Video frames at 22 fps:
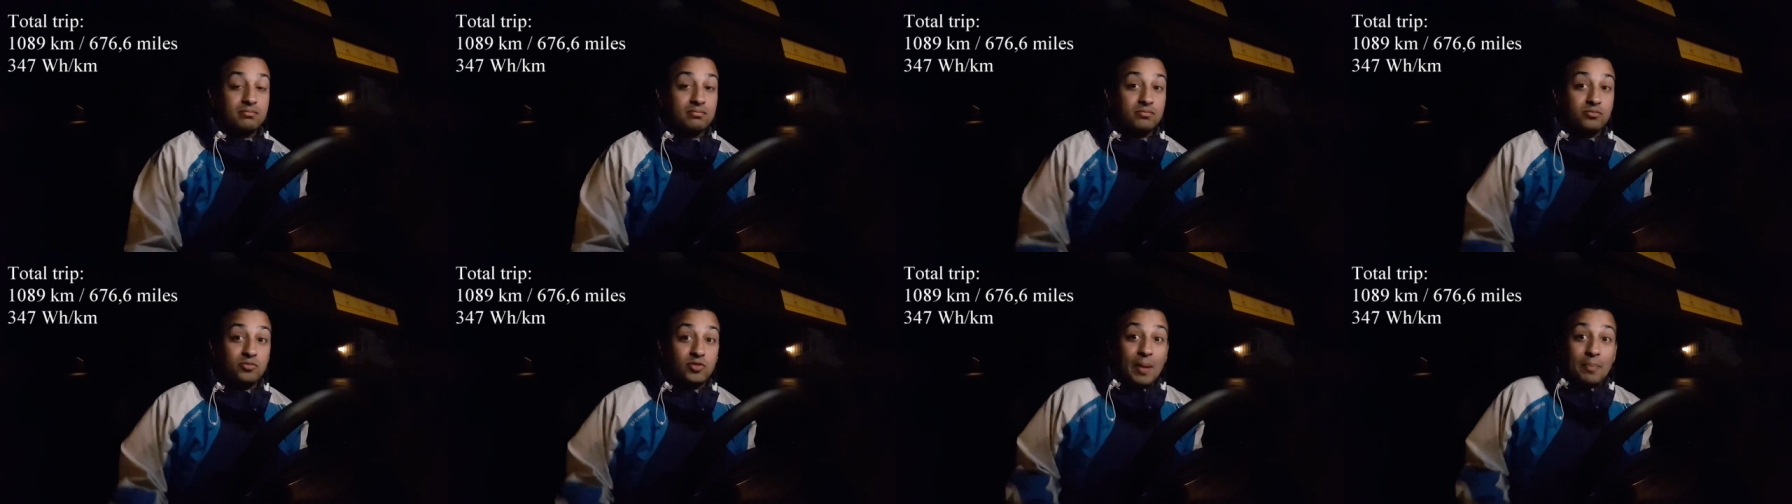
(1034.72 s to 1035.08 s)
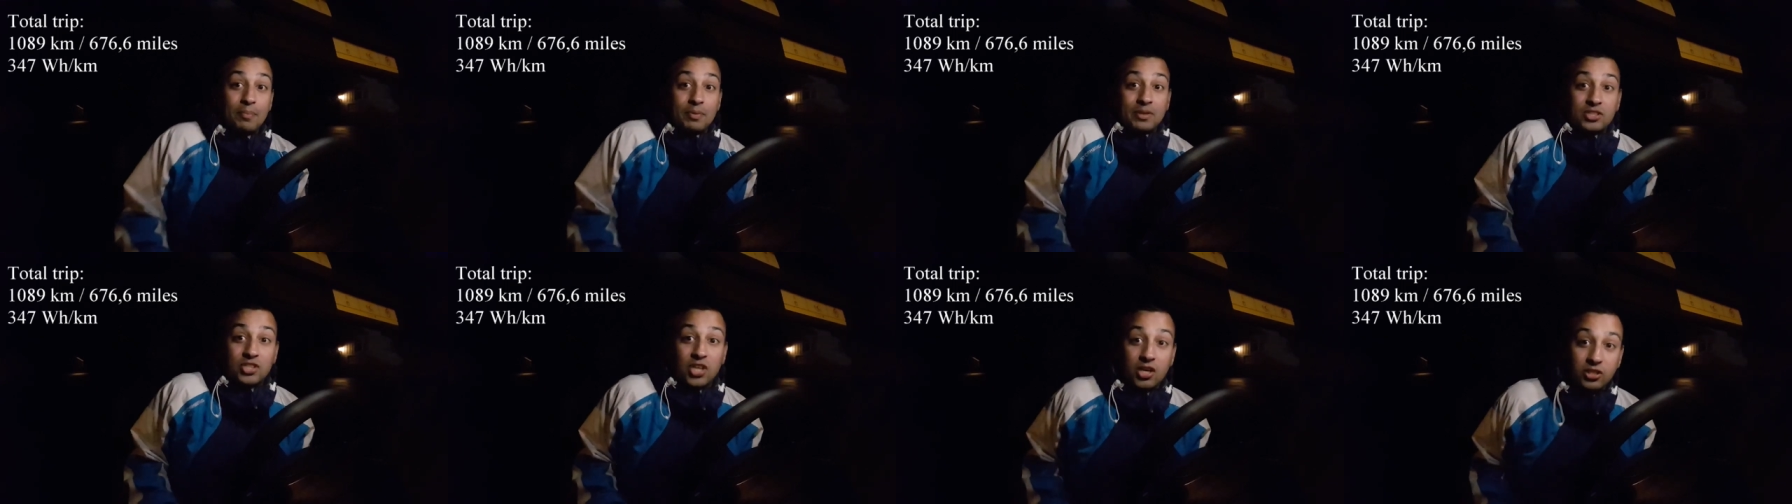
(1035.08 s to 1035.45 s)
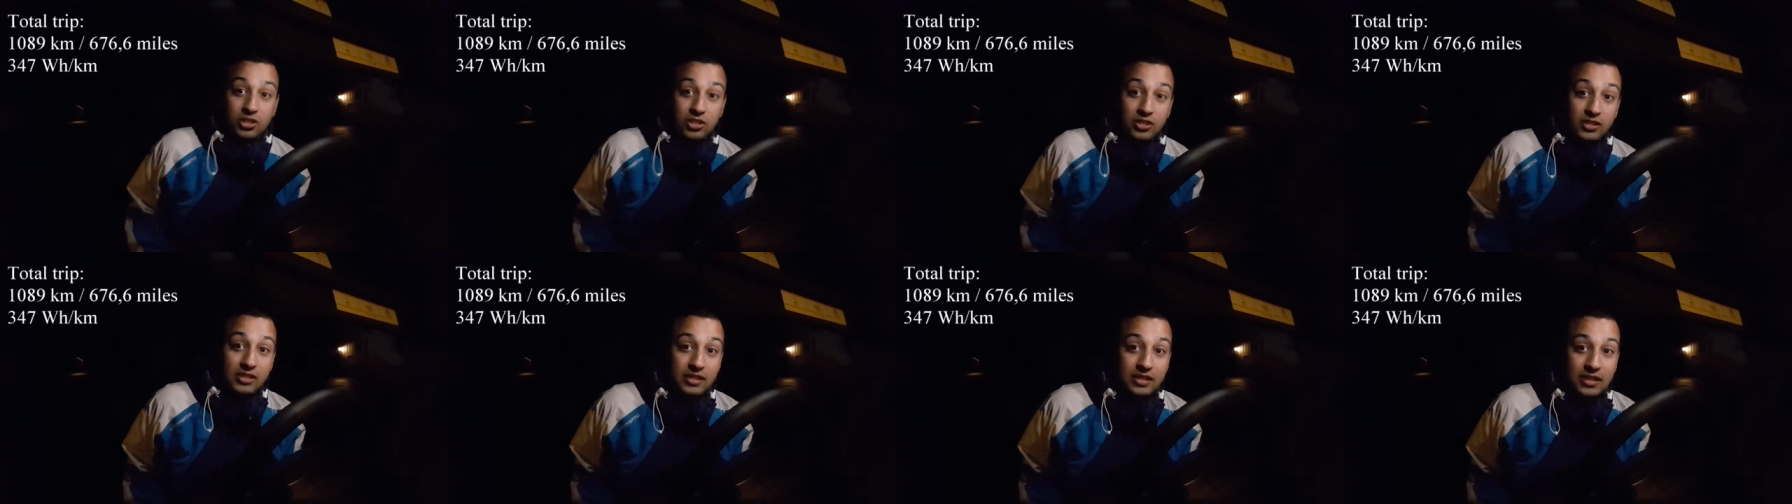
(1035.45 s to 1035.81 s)
rapid
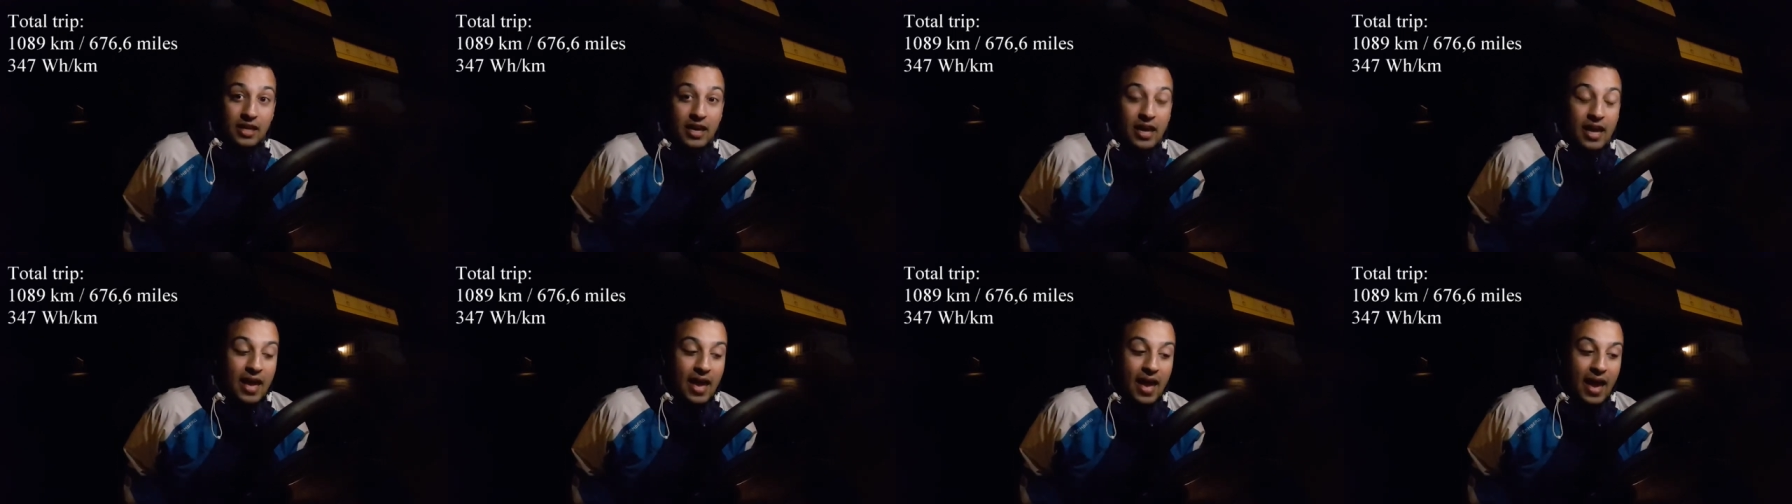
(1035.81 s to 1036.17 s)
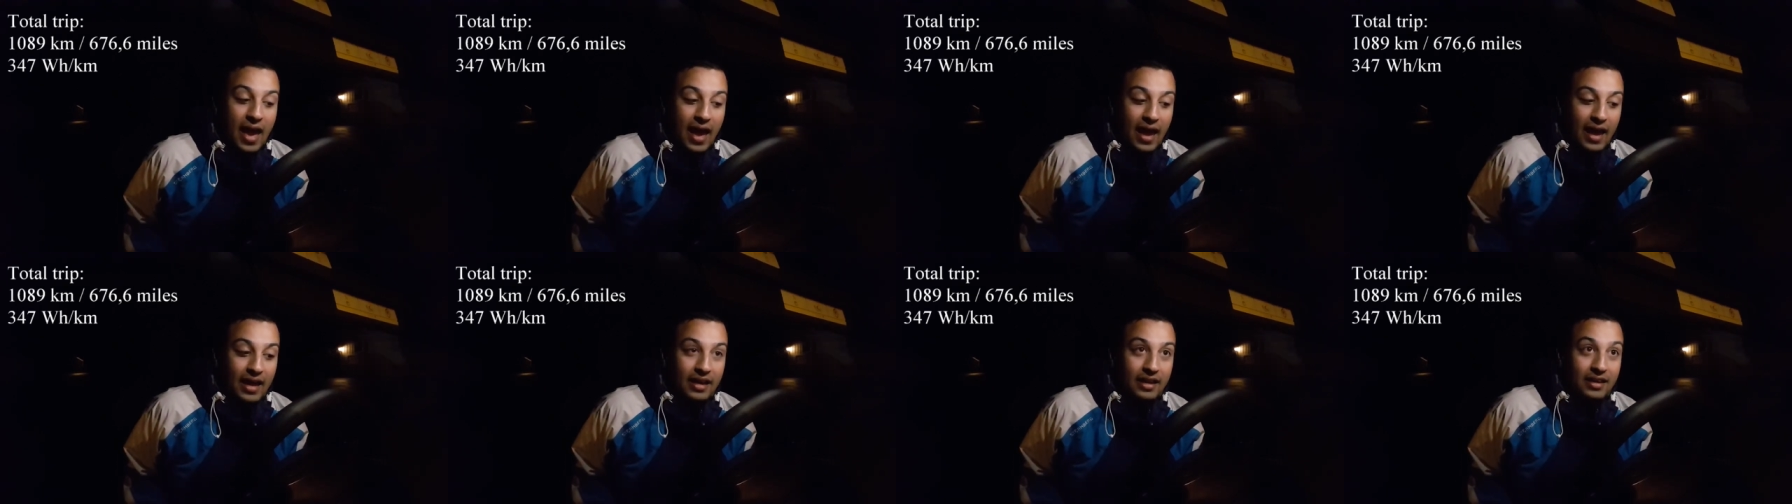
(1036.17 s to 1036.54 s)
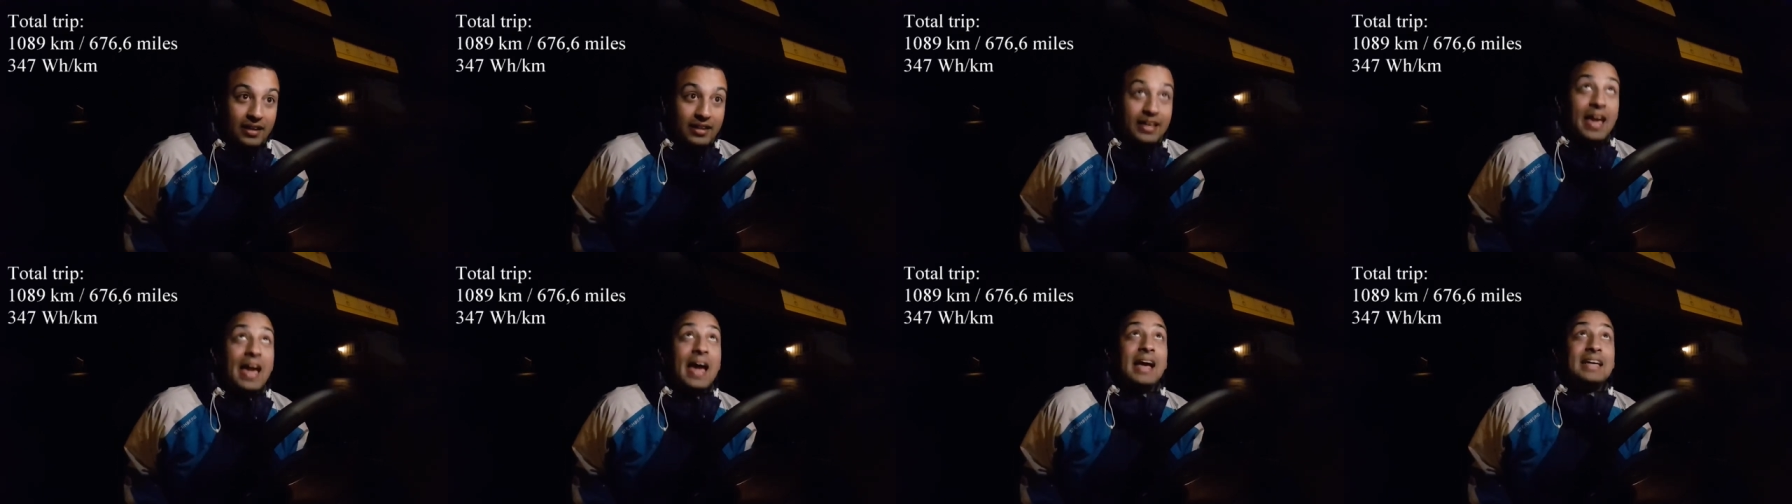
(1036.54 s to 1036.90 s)
chargers, and
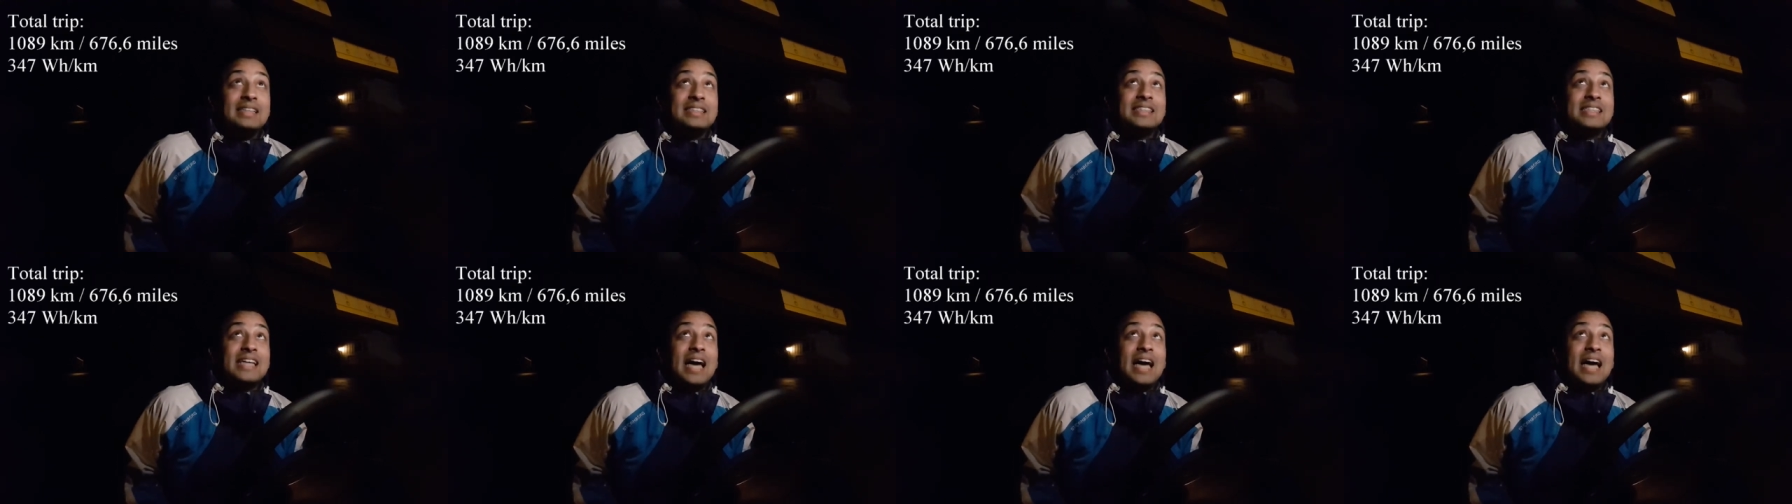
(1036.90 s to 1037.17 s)
yes,